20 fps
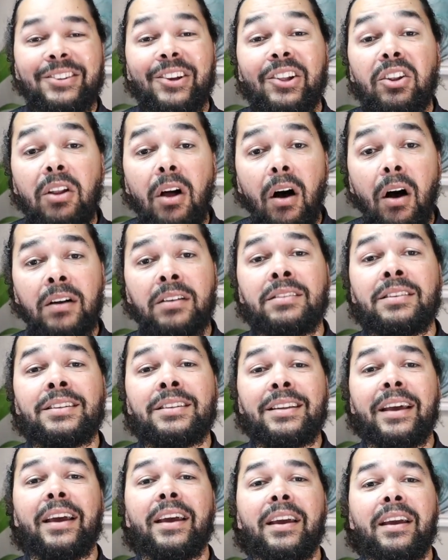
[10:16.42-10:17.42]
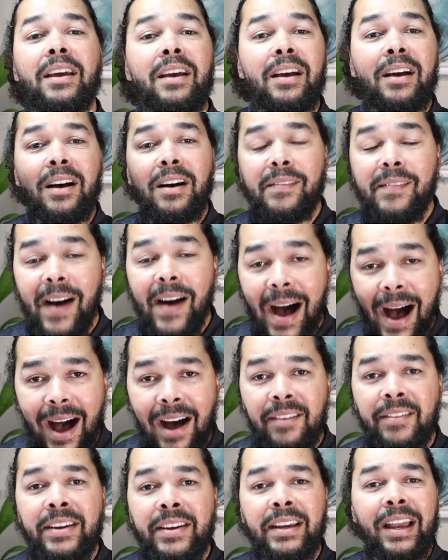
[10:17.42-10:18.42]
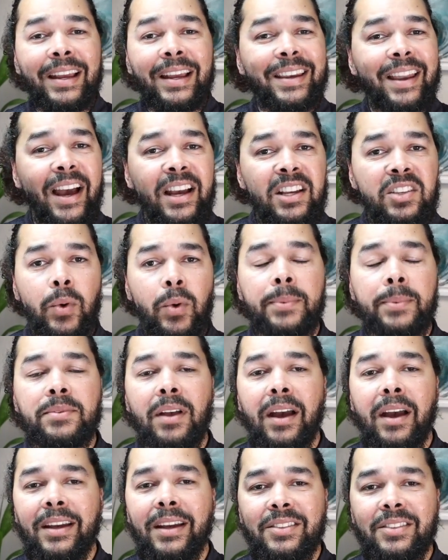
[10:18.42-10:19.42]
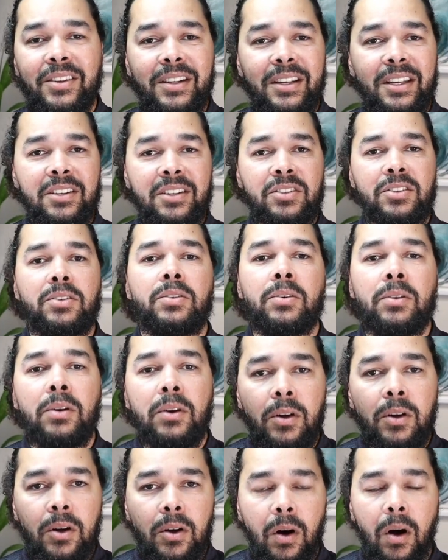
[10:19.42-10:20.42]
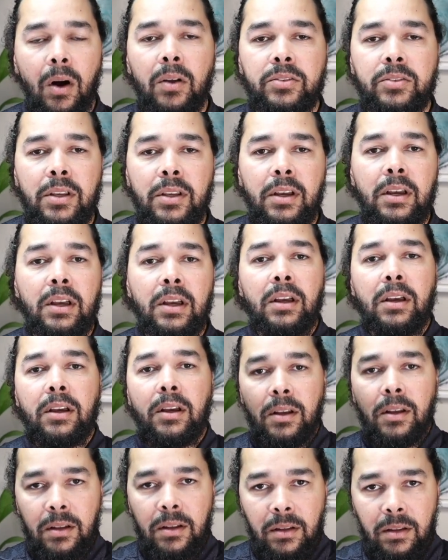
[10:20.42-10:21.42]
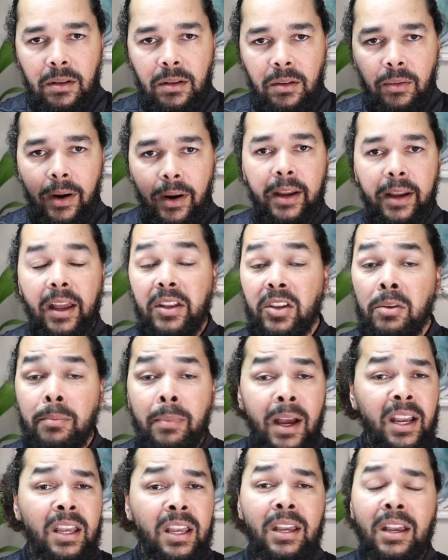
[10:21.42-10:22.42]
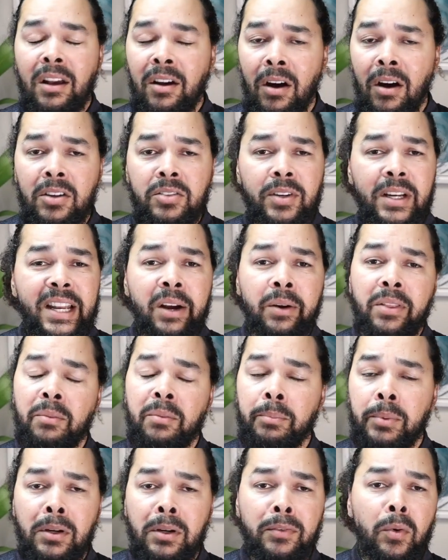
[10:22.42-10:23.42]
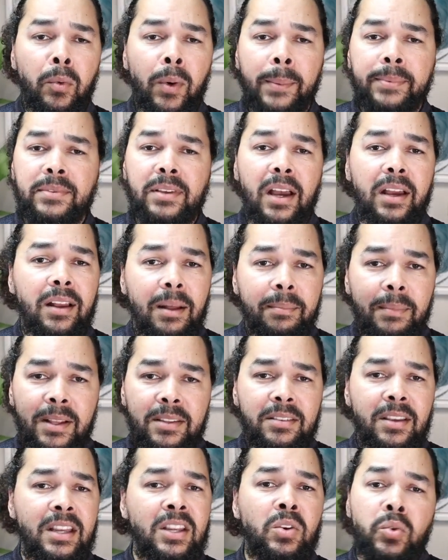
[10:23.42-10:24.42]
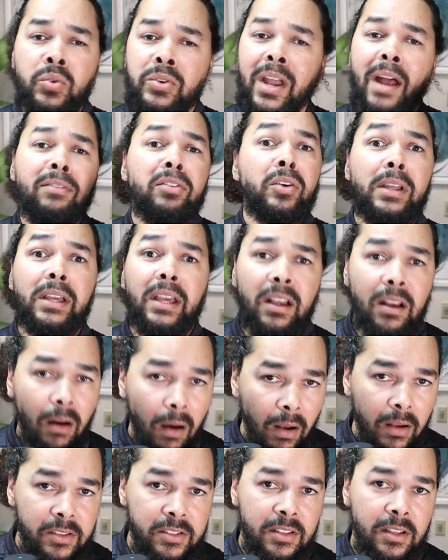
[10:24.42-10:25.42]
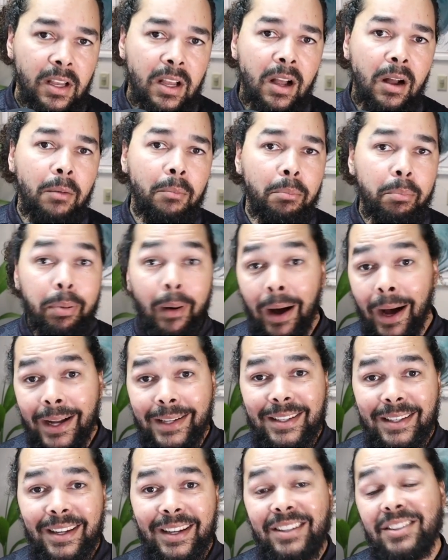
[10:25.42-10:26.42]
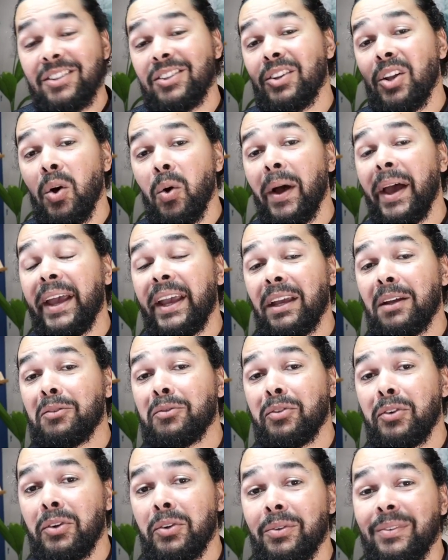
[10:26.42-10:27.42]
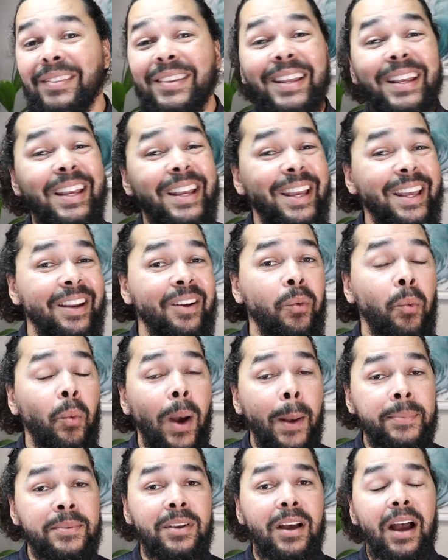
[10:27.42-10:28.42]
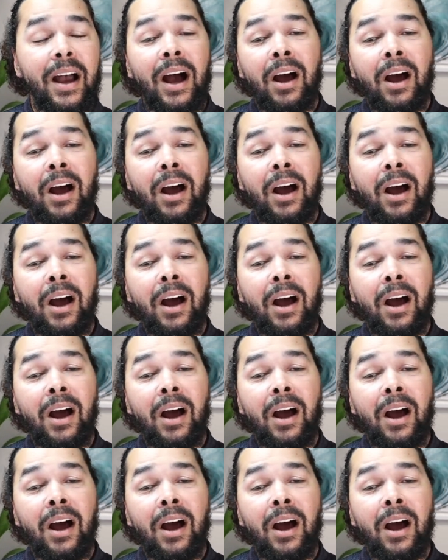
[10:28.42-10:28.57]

So long as the day of having a nice website is going to get you calls, right? And you might get calls right now with a beautiful website. I'm not saying you're never going to get calls, but it's low-hanging fruit. Get a website.